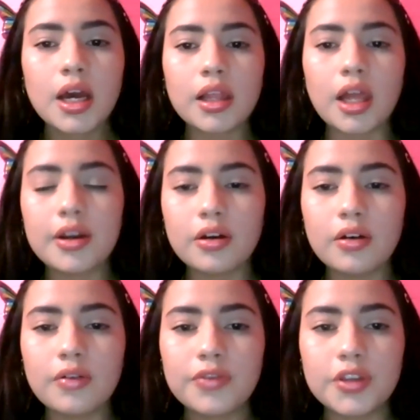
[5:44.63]
a lot
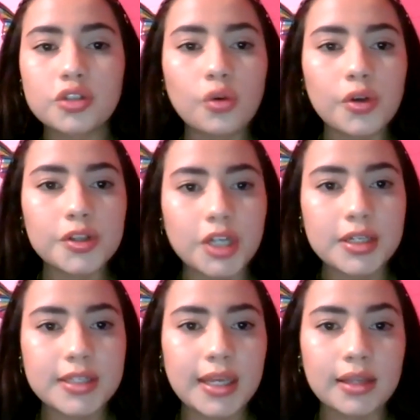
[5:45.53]
of the schools
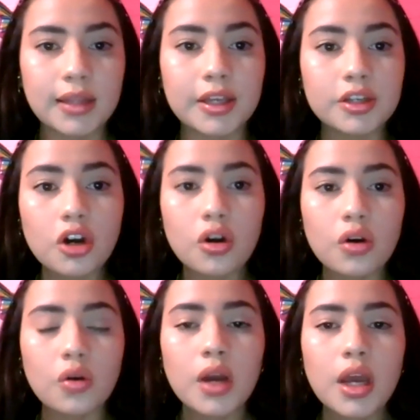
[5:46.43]
start saying like
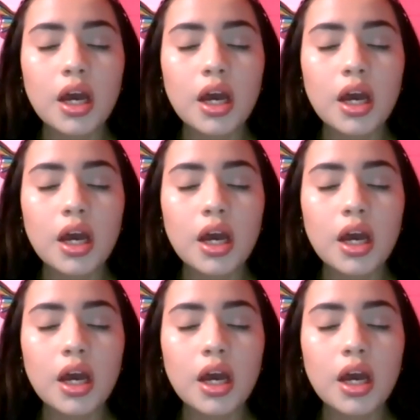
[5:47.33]
no